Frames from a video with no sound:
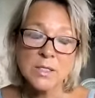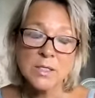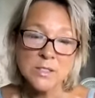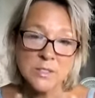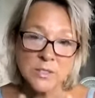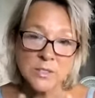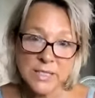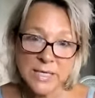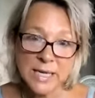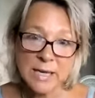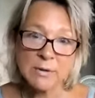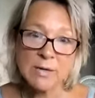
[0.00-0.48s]

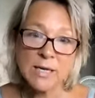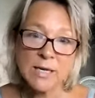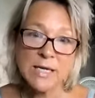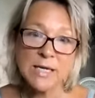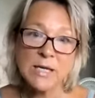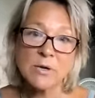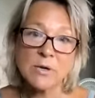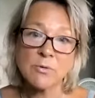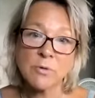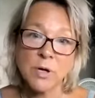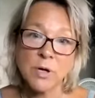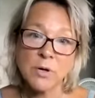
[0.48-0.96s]
So now let
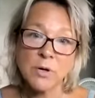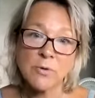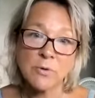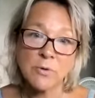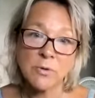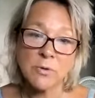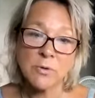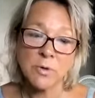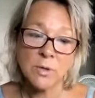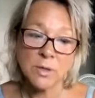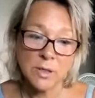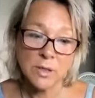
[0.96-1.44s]
it grow
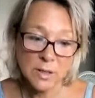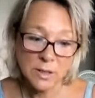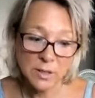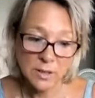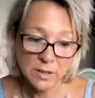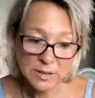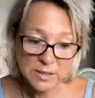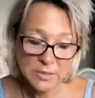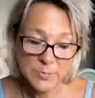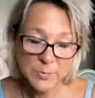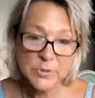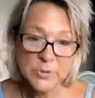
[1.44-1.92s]

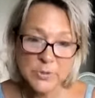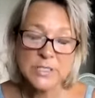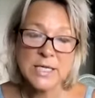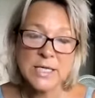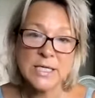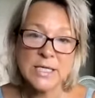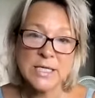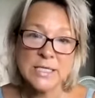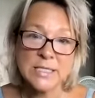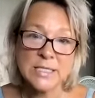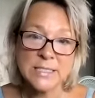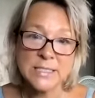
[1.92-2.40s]

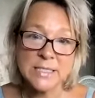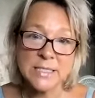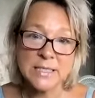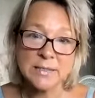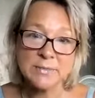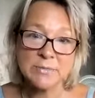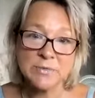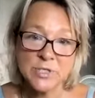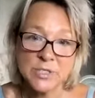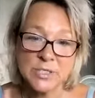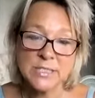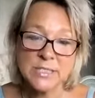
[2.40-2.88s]
spontaneously,
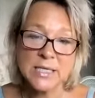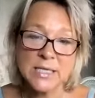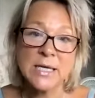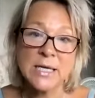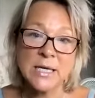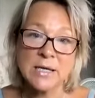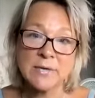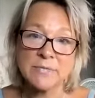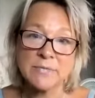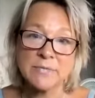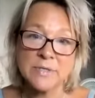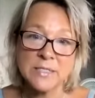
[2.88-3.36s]
just like
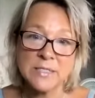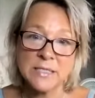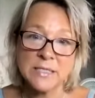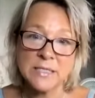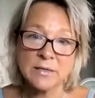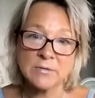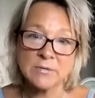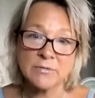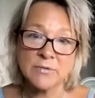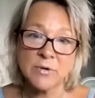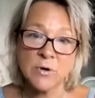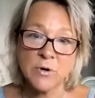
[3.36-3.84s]
life
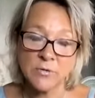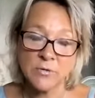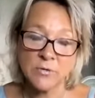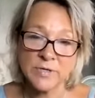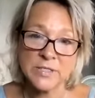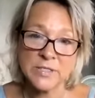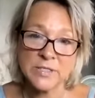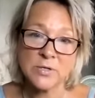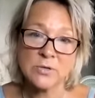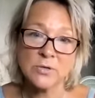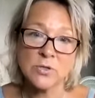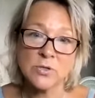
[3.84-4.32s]
itself, of
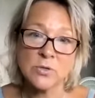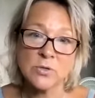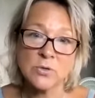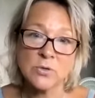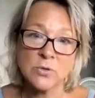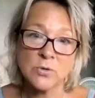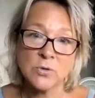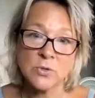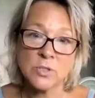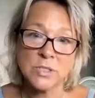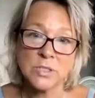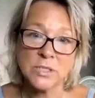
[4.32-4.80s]
its own
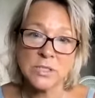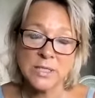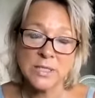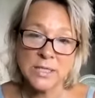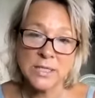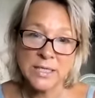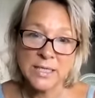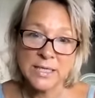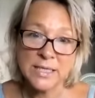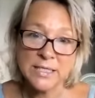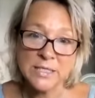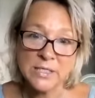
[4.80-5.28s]
accord.
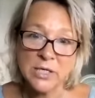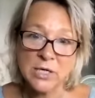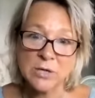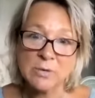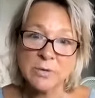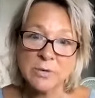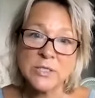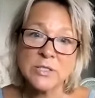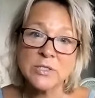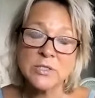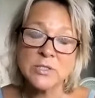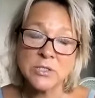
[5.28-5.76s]
It's
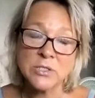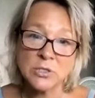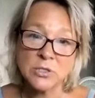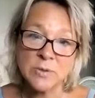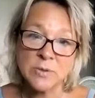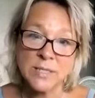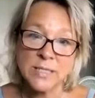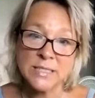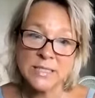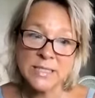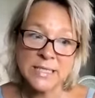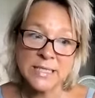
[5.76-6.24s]
going to do
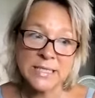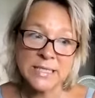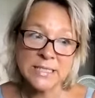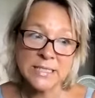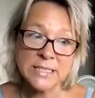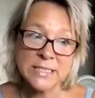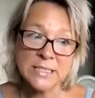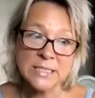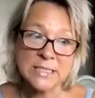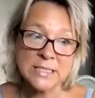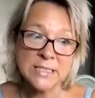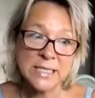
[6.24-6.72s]
it. It
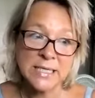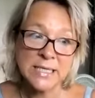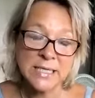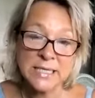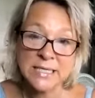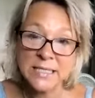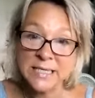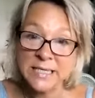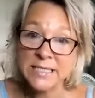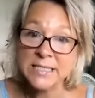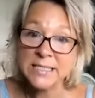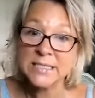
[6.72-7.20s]
doesn't, it
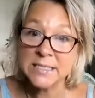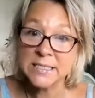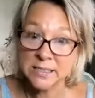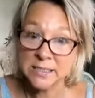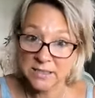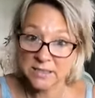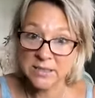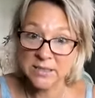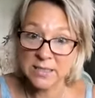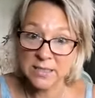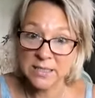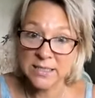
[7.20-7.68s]
needs
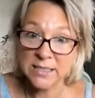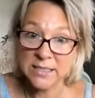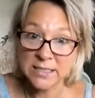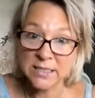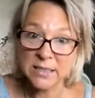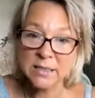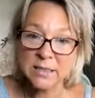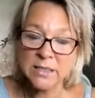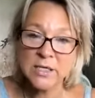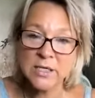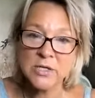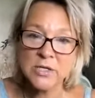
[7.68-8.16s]
a
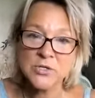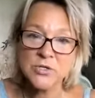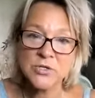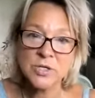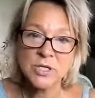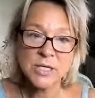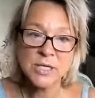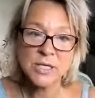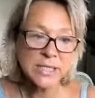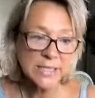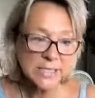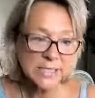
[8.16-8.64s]
little
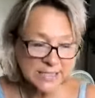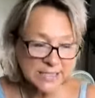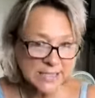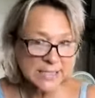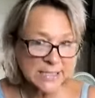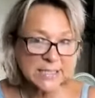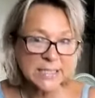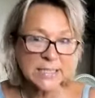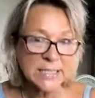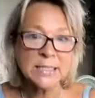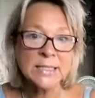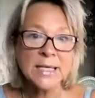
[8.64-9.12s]
nurturing, it needs a
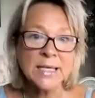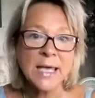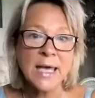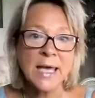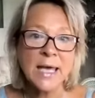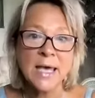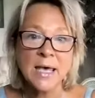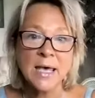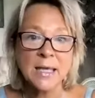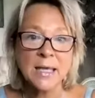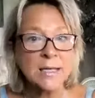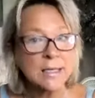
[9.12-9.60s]
little
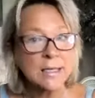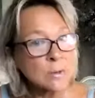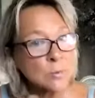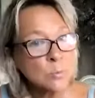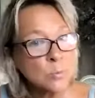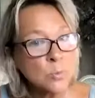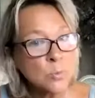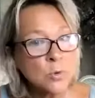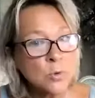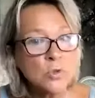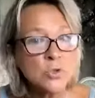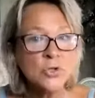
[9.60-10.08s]
care, a little
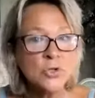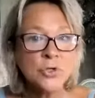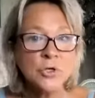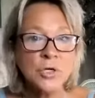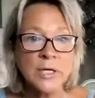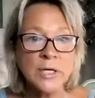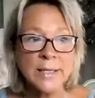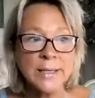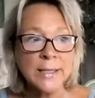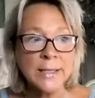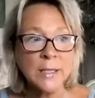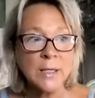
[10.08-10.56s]

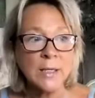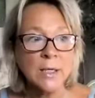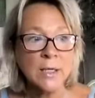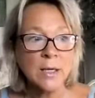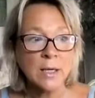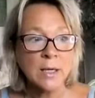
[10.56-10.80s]
watering,